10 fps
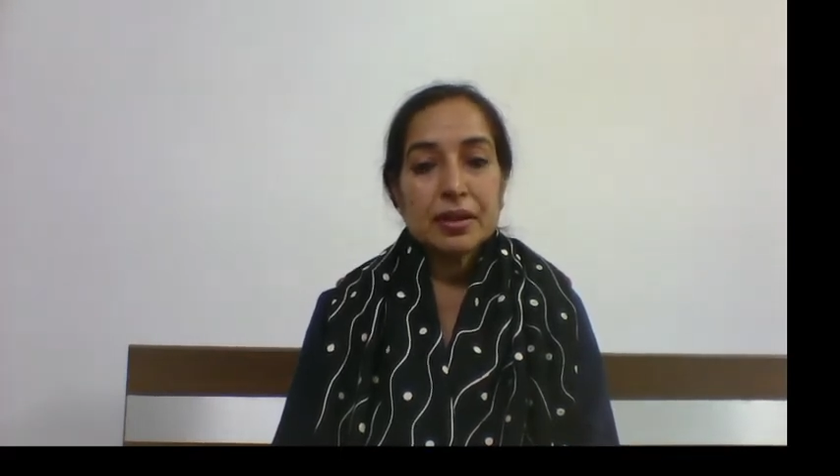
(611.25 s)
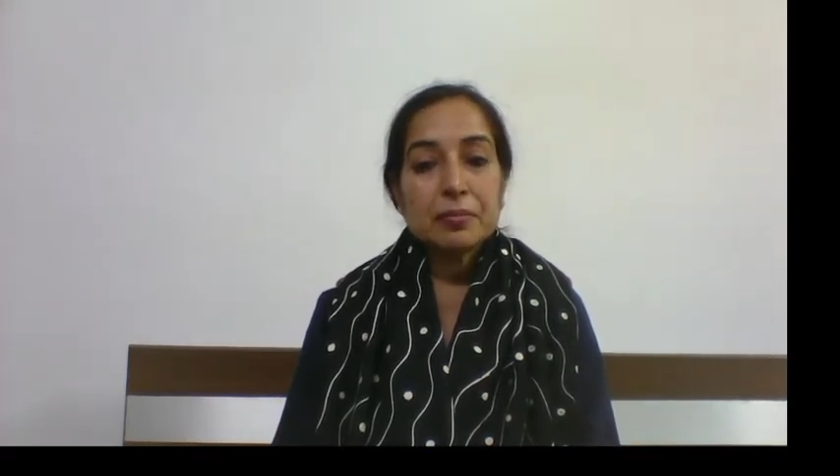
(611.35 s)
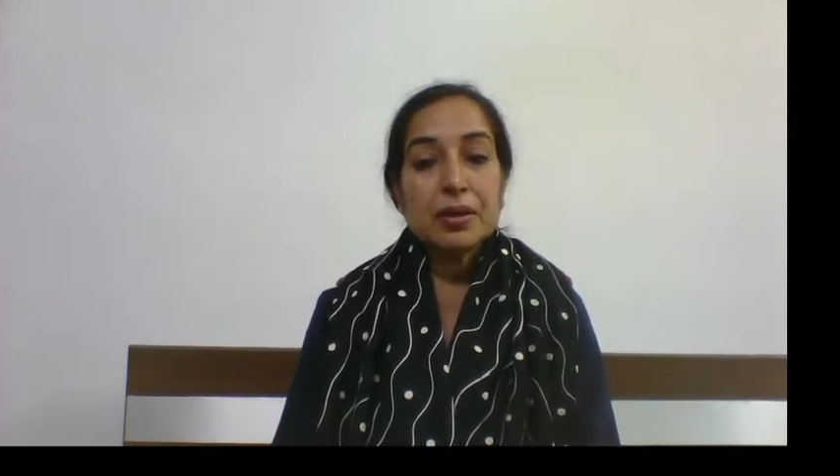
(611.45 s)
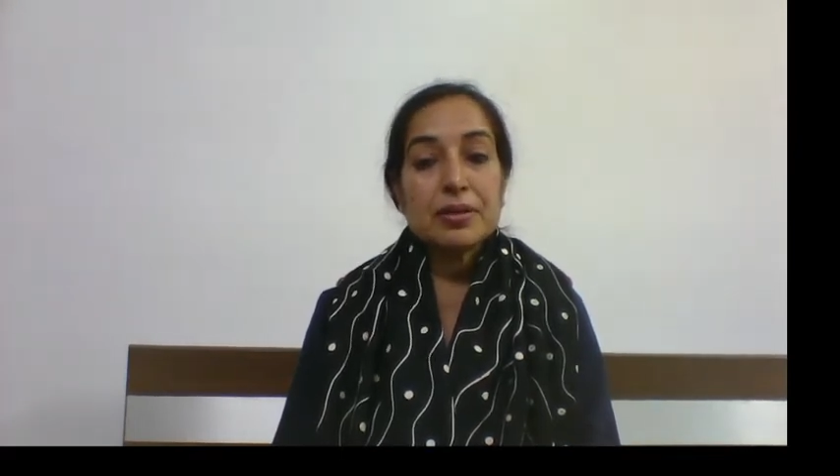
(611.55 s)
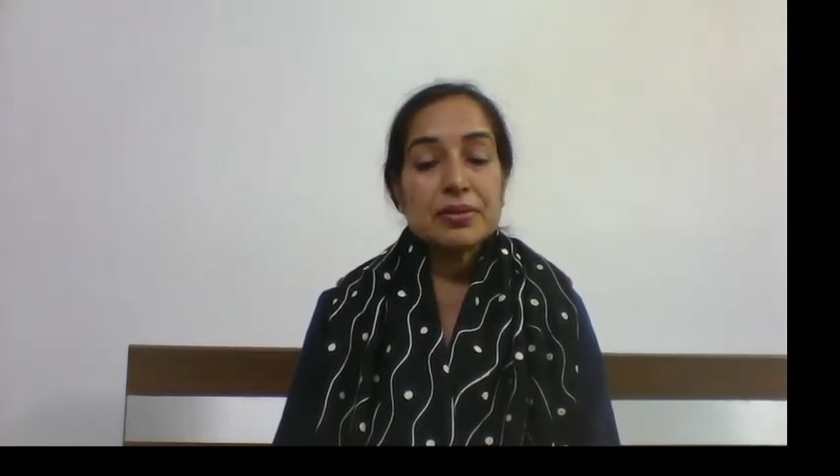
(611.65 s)

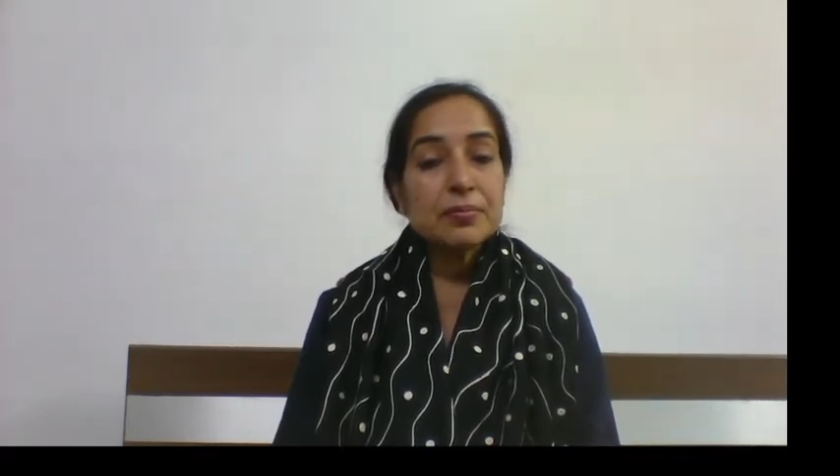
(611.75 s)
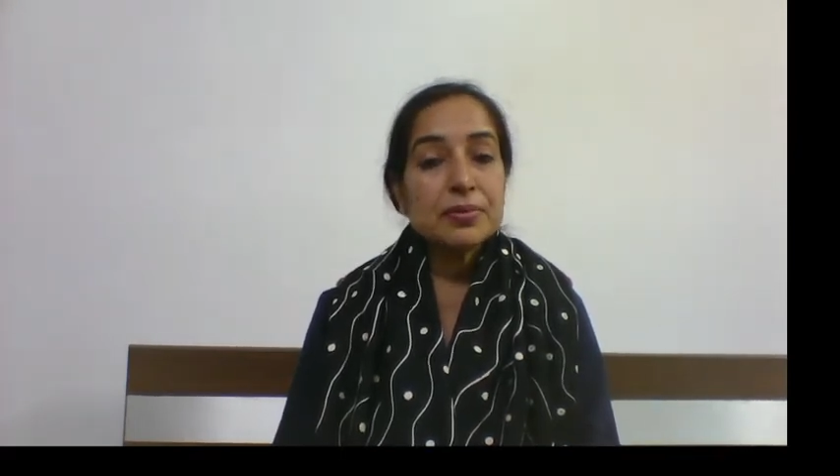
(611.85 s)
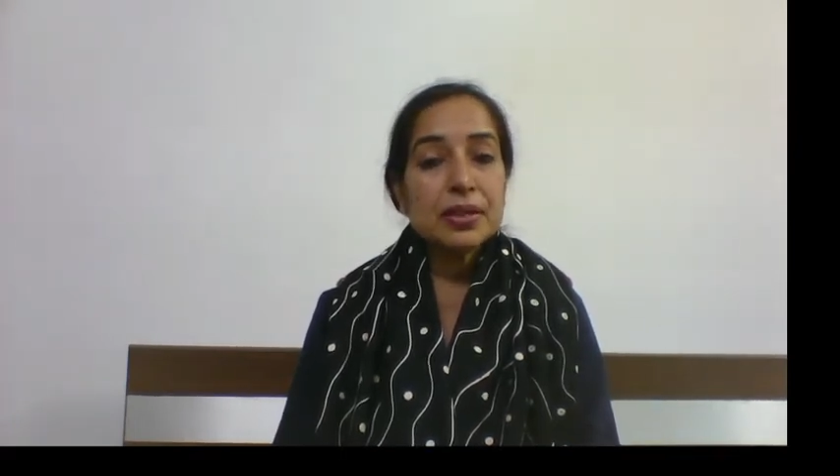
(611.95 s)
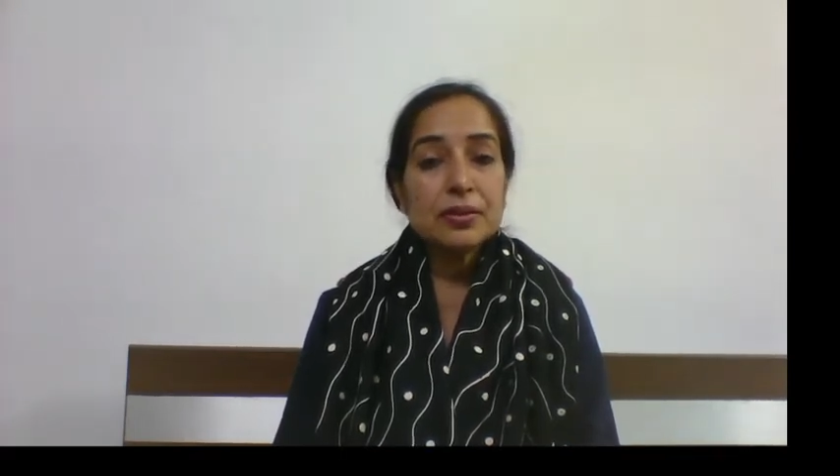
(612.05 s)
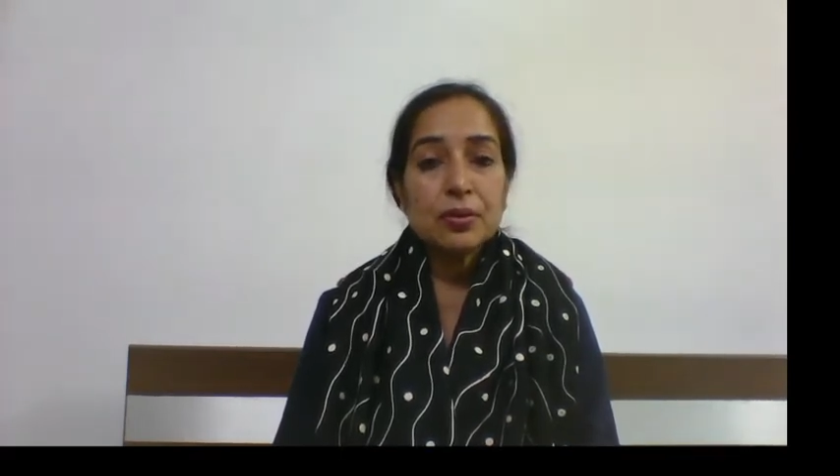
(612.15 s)
But some
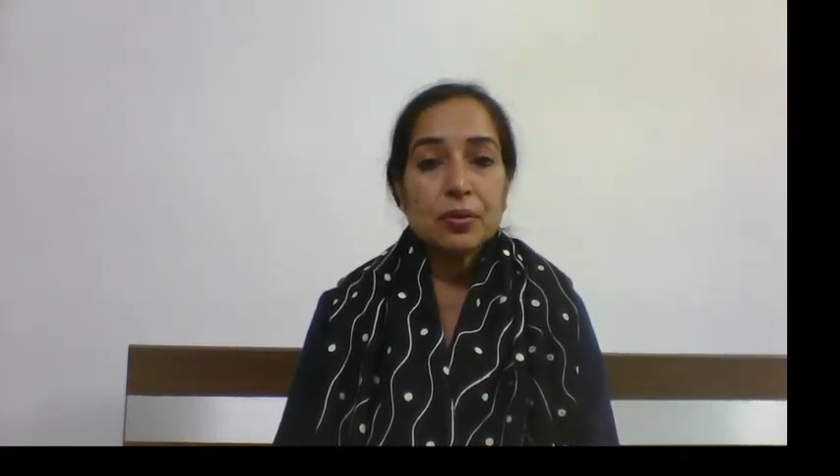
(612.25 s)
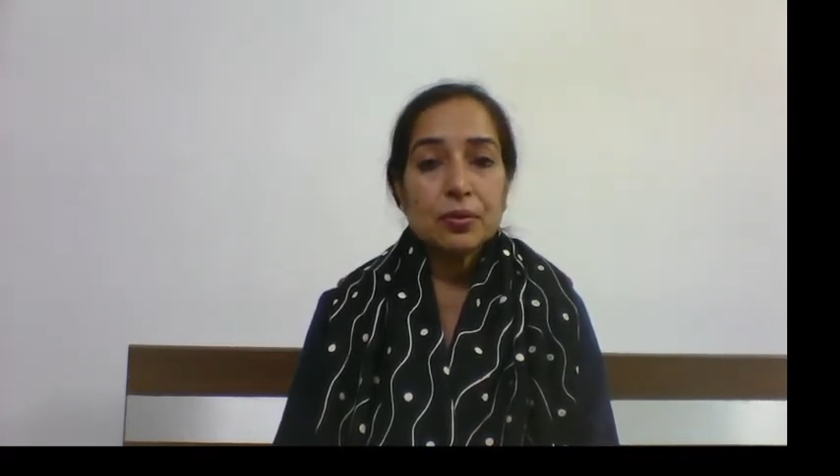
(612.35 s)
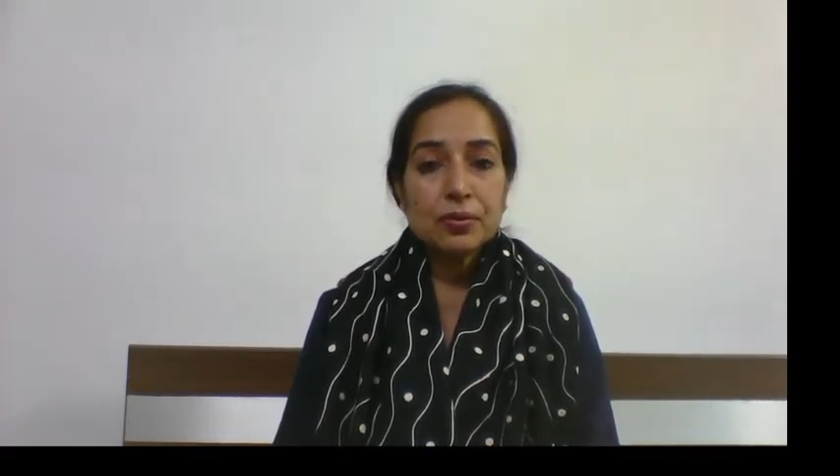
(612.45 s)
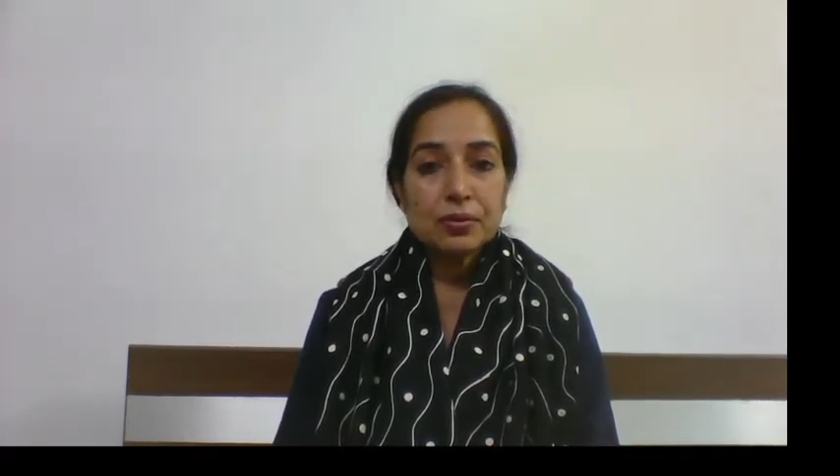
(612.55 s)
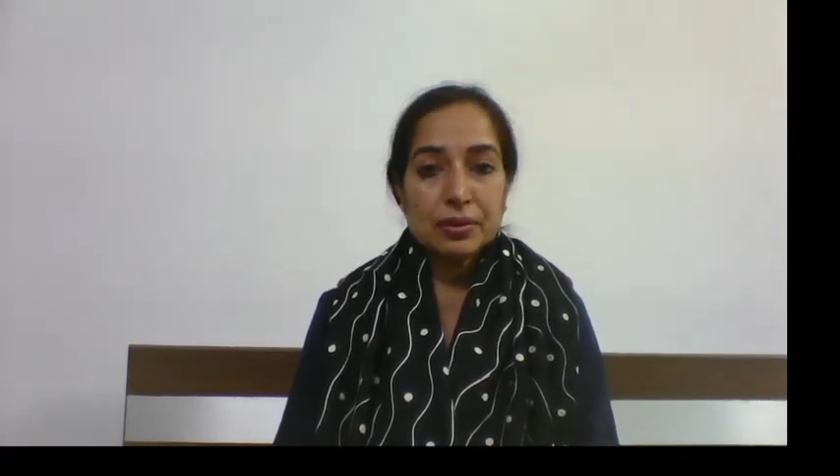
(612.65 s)
said no.